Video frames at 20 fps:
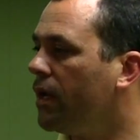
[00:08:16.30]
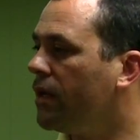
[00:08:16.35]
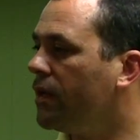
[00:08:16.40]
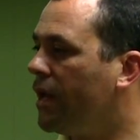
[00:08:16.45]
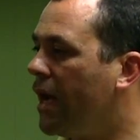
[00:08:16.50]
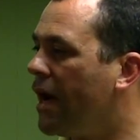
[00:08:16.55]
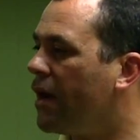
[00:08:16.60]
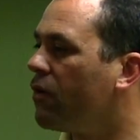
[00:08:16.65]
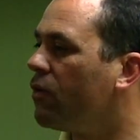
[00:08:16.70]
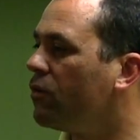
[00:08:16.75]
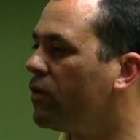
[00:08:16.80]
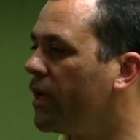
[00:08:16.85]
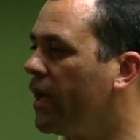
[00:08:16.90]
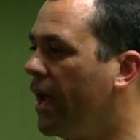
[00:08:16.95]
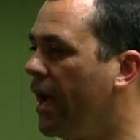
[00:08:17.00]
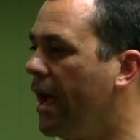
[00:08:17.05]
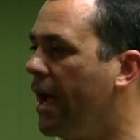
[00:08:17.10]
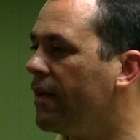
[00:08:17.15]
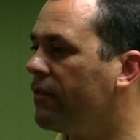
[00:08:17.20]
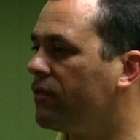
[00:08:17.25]
not only
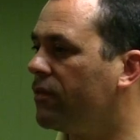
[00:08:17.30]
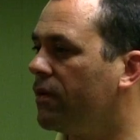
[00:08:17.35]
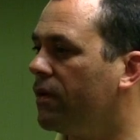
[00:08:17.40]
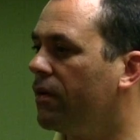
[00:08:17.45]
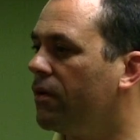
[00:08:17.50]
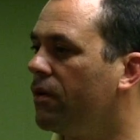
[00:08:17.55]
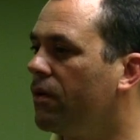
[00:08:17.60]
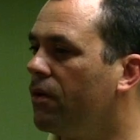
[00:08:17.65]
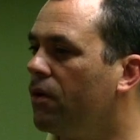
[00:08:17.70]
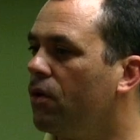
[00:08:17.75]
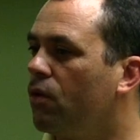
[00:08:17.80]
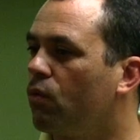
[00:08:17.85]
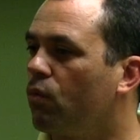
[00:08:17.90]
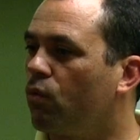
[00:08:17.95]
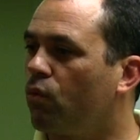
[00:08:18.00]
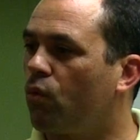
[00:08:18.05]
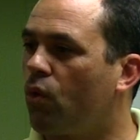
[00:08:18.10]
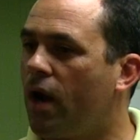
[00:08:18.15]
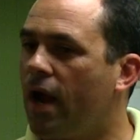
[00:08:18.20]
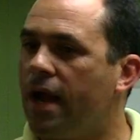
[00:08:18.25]
had to
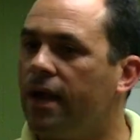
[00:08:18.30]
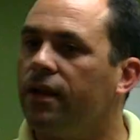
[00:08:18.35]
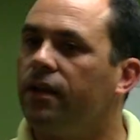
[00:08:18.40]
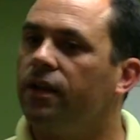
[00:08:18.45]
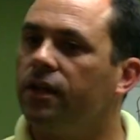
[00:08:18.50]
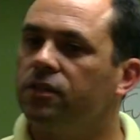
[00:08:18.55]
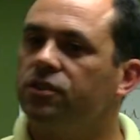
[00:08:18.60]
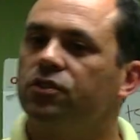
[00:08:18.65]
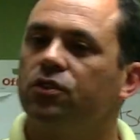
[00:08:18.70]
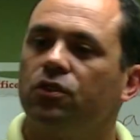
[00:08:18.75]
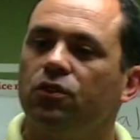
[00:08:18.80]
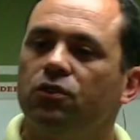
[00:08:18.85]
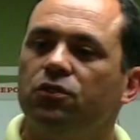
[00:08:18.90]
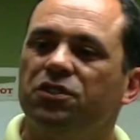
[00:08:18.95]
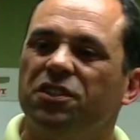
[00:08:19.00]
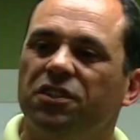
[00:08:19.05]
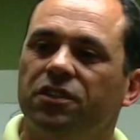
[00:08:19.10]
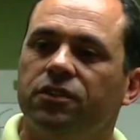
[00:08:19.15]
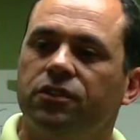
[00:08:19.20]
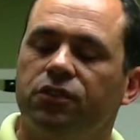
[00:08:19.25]
write an
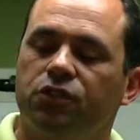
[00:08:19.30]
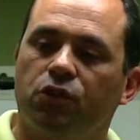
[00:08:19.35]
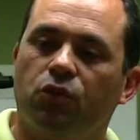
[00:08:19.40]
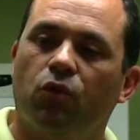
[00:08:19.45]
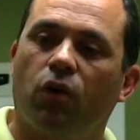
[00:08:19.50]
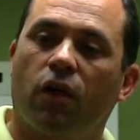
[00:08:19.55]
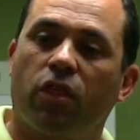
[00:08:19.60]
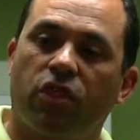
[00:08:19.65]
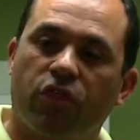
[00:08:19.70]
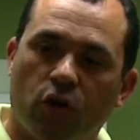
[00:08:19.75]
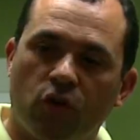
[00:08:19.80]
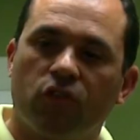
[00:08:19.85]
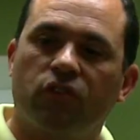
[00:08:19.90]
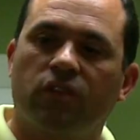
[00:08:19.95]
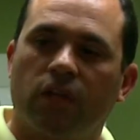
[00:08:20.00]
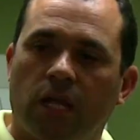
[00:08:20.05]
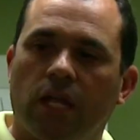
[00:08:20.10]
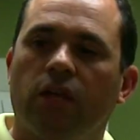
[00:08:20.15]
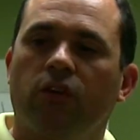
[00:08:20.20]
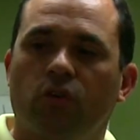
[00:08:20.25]
exclusion to a
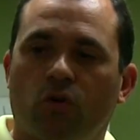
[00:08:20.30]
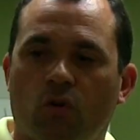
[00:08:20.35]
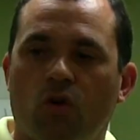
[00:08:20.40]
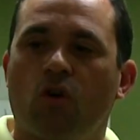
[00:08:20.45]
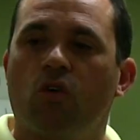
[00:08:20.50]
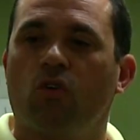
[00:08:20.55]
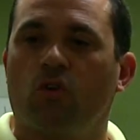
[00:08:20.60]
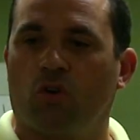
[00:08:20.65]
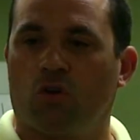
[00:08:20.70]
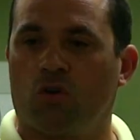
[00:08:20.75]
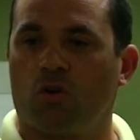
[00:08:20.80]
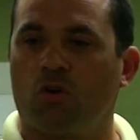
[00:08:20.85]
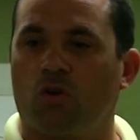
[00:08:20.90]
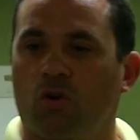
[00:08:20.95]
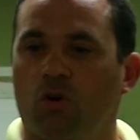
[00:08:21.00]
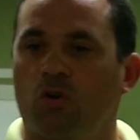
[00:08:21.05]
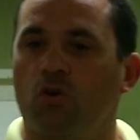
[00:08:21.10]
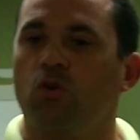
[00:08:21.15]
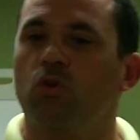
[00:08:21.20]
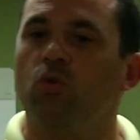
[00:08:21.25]
13-year-old
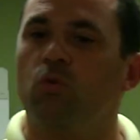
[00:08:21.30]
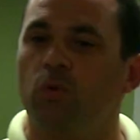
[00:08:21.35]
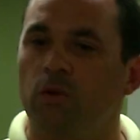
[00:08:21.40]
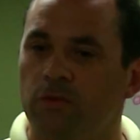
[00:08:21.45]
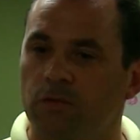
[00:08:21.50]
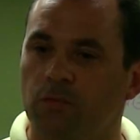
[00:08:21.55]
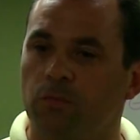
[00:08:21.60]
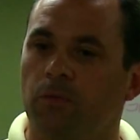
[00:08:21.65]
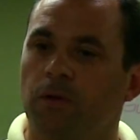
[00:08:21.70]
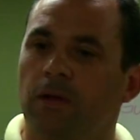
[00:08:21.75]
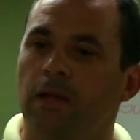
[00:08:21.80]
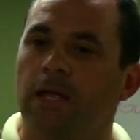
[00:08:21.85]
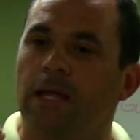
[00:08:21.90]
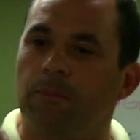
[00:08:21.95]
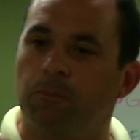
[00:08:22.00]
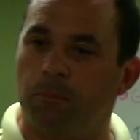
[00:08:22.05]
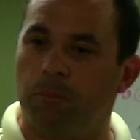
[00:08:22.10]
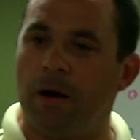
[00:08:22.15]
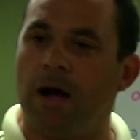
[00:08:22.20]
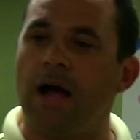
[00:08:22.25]
girl who was
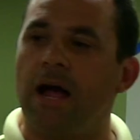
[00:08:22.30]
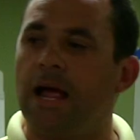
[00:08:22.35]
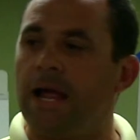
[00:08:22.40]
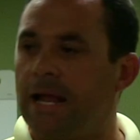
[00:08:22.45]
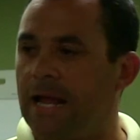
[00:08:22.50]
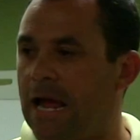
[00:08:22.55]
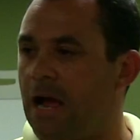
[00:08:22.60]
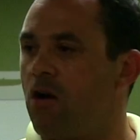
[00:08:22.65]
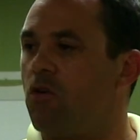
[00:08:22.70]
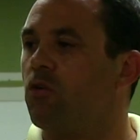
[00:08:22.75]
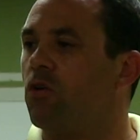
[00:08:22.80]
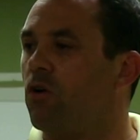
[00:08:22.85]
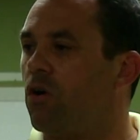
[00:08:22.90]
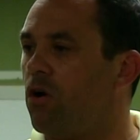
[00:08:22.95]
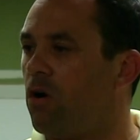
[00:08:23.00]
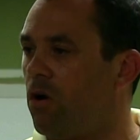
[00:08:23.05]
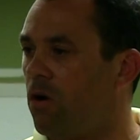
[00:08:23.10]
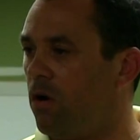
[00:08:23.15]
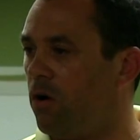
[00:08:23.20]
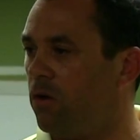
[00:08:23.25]
buying
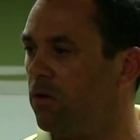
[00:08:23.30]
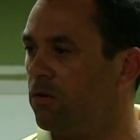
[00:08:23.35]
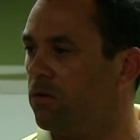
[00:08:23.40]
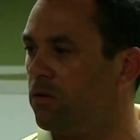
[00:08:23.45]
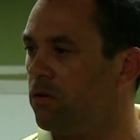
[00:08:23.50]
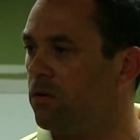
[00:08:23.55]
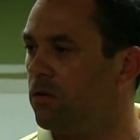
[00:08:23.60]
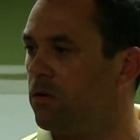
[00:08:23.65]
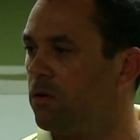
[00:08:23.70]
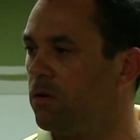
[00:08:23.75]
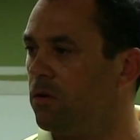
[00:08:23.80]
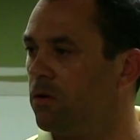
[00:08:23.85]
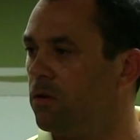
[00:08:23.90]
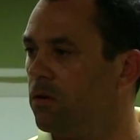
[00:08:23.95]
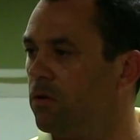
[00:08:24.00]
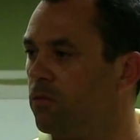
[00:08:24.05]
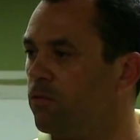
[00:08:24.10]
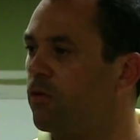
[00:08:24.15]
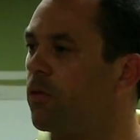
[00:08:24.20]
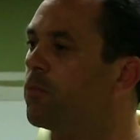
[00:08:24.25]
alcohol
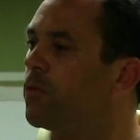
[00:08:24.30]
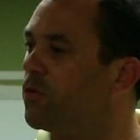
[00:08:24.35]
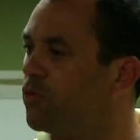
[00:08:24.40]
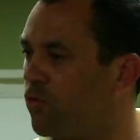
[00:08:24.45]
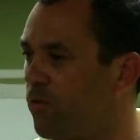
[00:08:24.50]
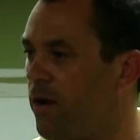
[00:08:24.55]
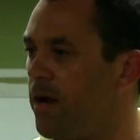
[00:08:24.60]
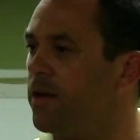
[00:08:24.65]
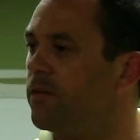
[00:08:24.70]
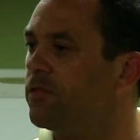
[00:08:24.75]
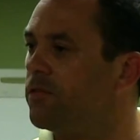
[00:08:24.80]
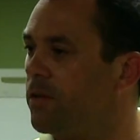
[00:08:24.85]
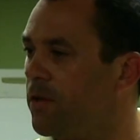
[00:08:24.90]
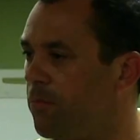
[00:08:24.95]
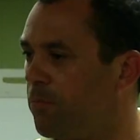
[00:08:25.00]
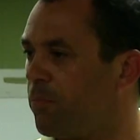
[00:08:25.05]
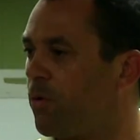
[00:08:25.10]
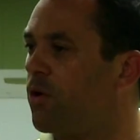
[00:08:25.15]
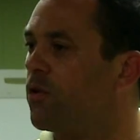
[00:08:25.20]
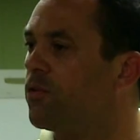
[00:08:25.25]
from a
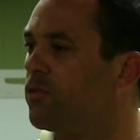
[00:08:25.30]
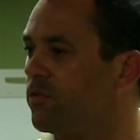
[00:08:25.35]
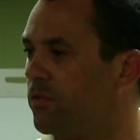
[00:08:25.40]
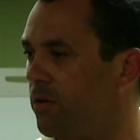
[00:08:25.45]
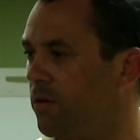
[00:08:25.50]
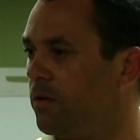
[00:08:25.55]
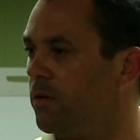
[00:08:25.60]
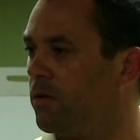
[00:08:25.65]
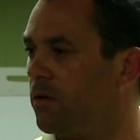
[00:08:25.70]
transient person,